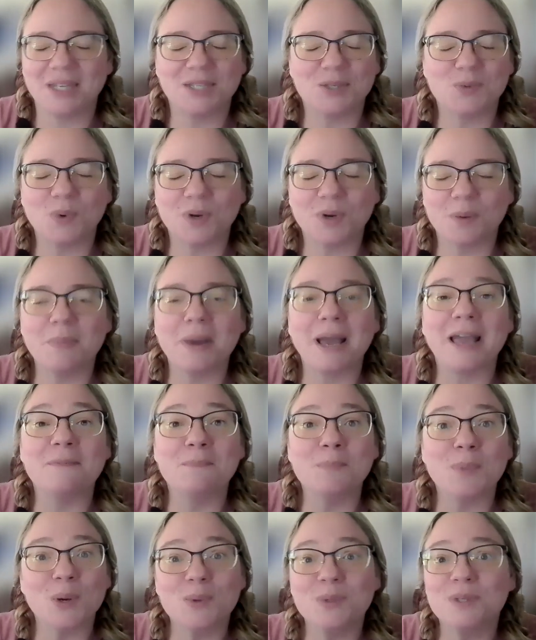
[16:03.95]
It's one of
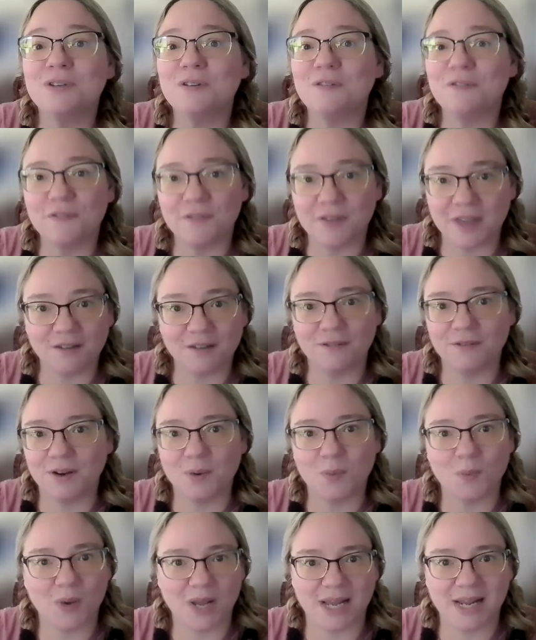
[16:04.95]
my most
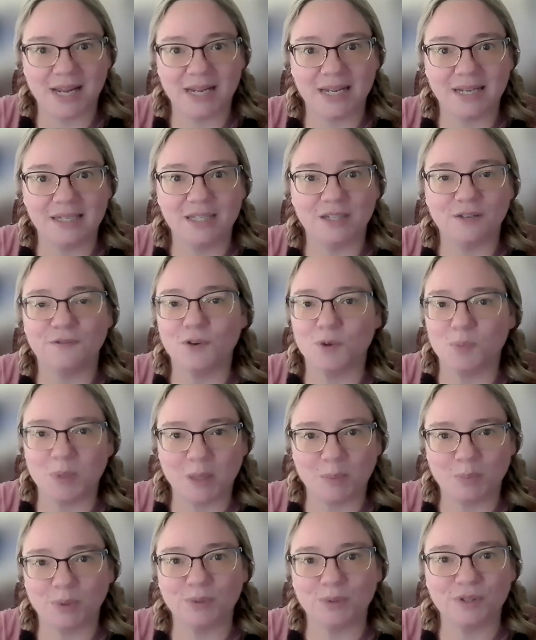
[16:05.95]
favorite ways for
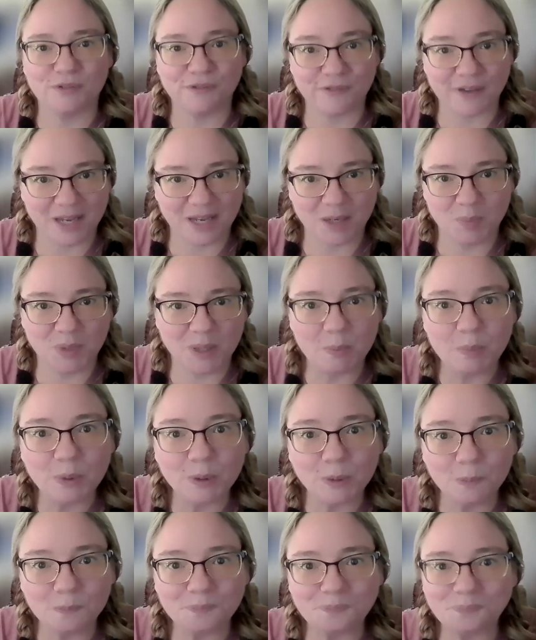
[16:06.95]
people to find
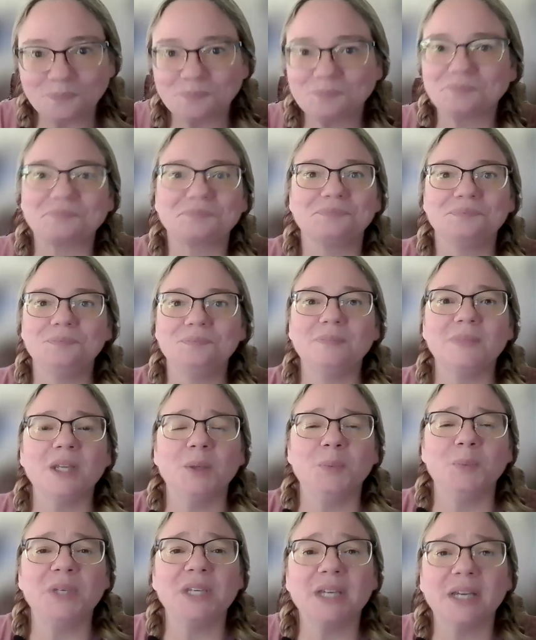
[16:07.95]
people,
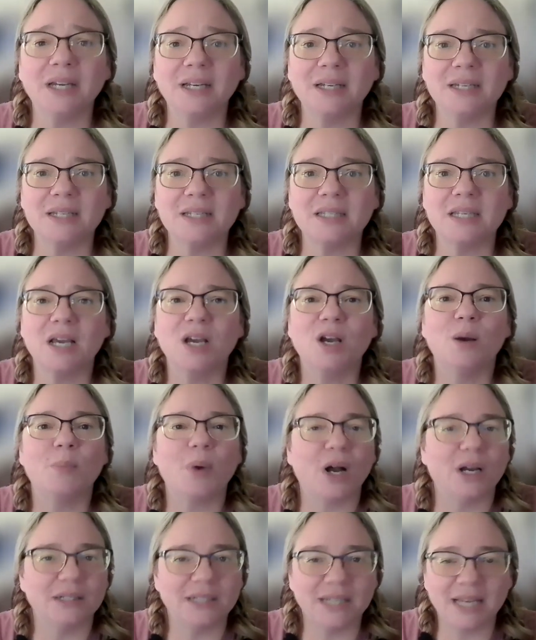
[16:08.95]
because
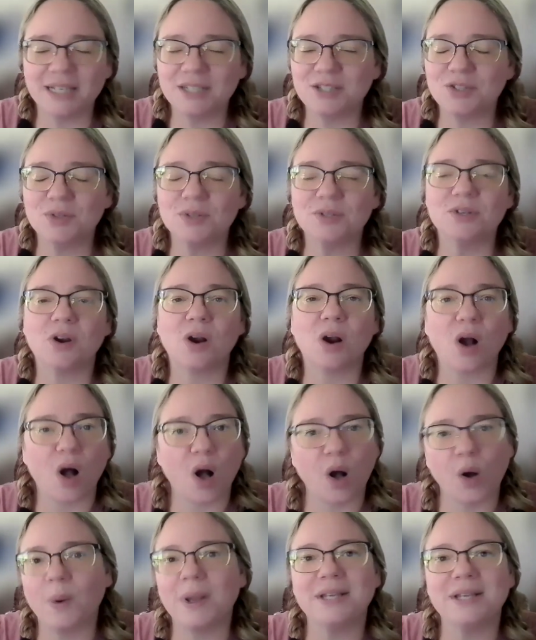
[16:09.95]
podcasters are
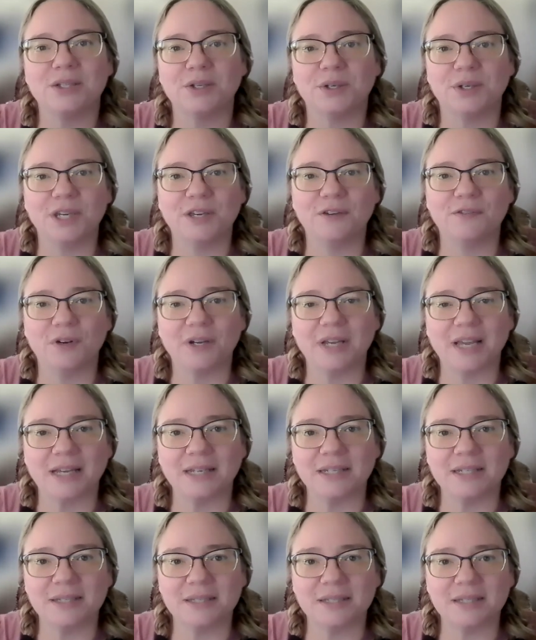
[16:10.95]
always looking for
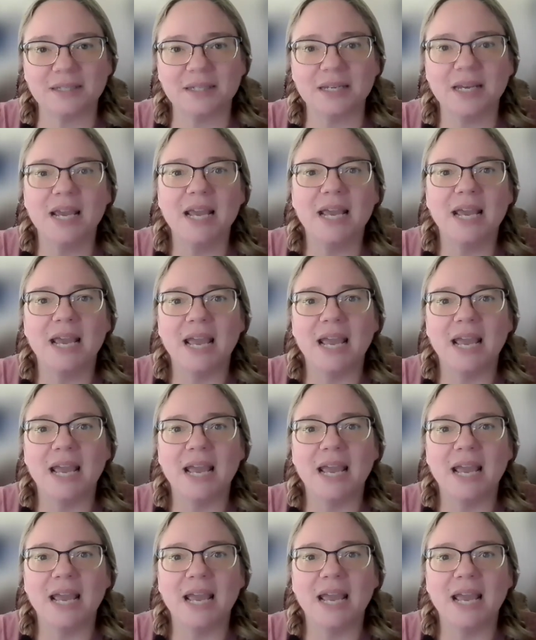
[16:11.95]
guests,